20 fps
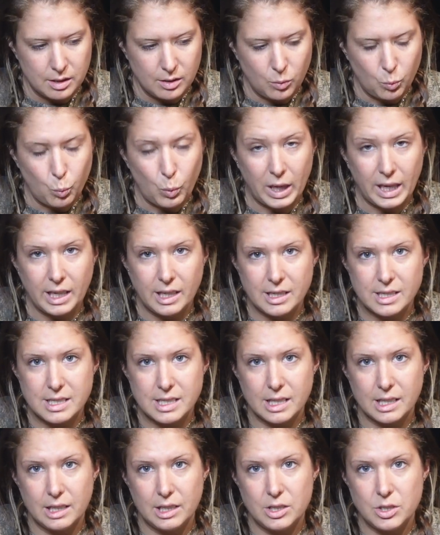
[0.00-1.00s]
wait
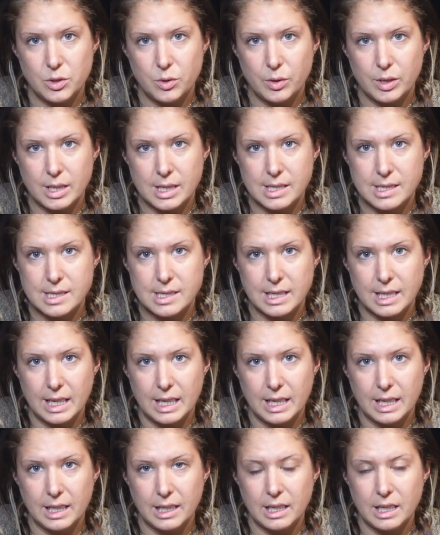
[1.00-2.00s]
to do the
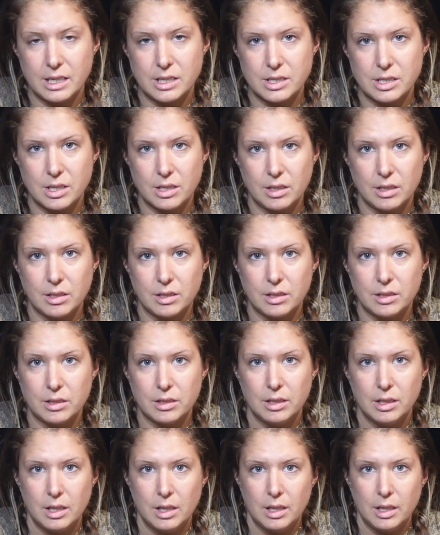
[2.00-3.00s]
skinning until,
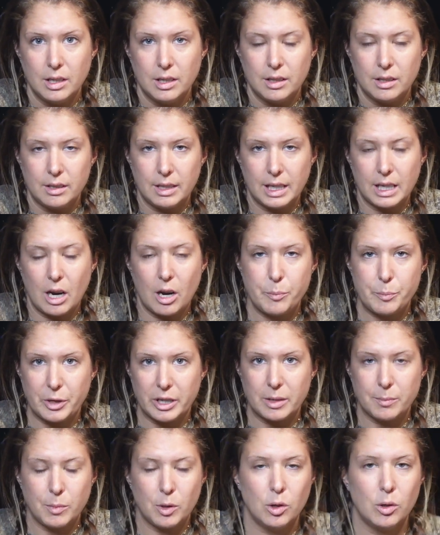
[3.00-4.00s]
like, I'd bring
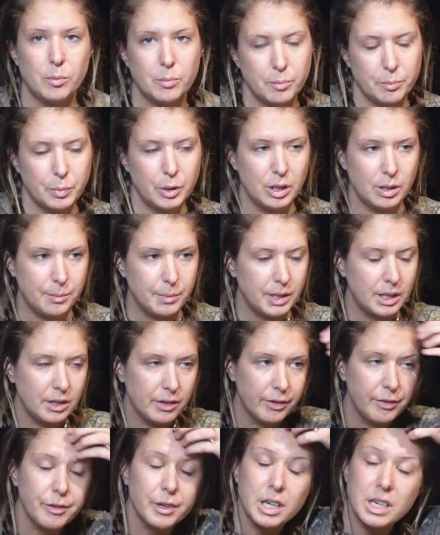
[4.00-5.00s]
them home, put them in the
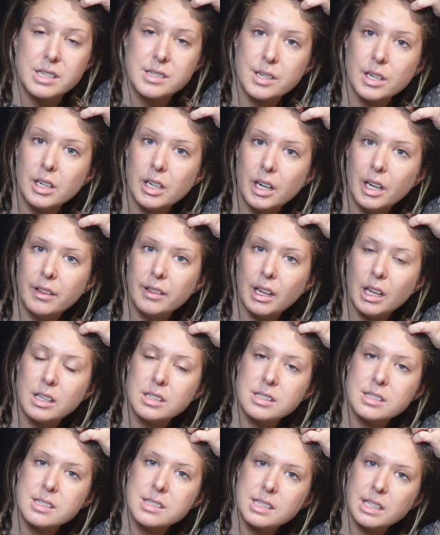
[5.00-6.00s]
freezer, and
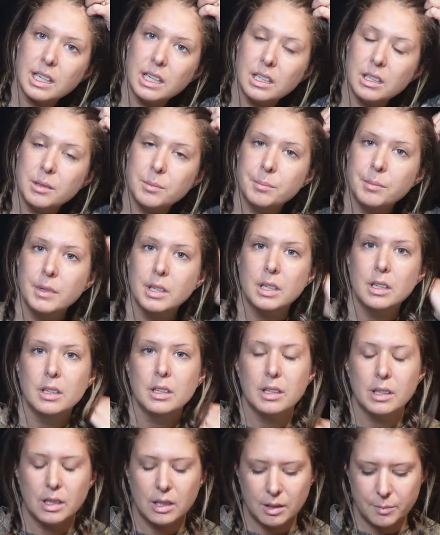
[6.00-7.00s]
then skin them,
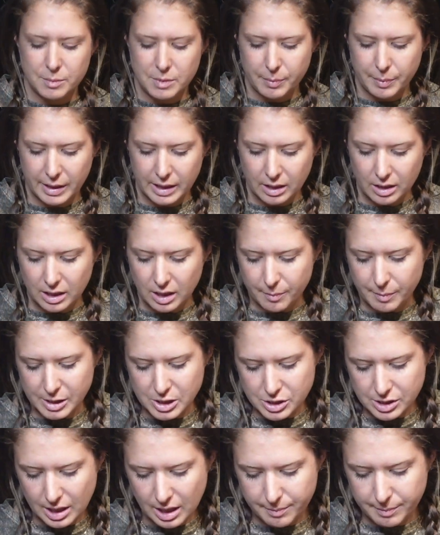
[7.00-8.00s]
depending on how
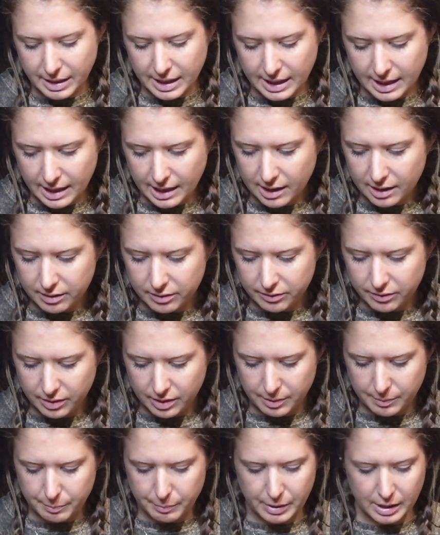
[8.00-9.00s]
much time I have.
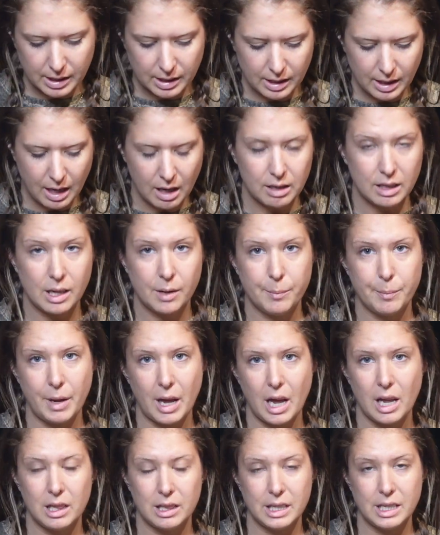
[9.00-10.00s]
But I'll
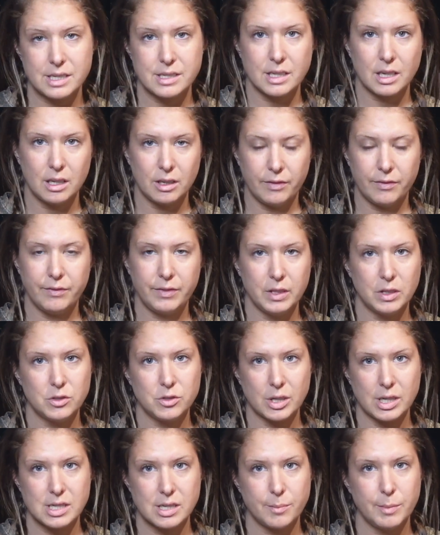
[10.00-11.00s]
at least gonna field
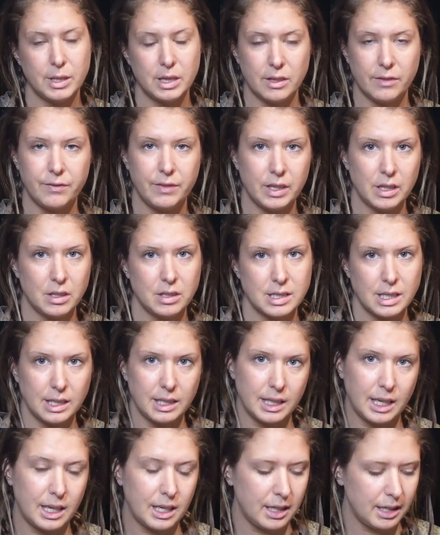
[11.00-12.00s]
dress them in the field and
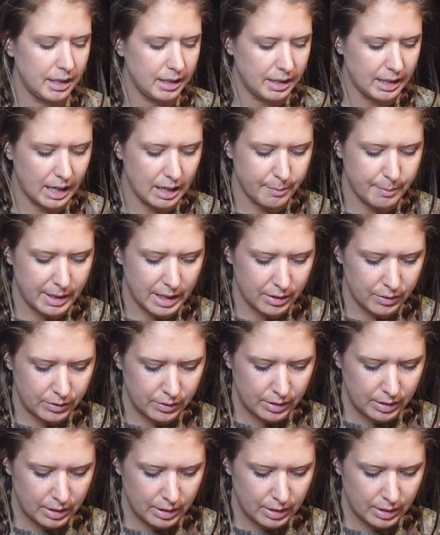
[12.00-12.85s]
get them out.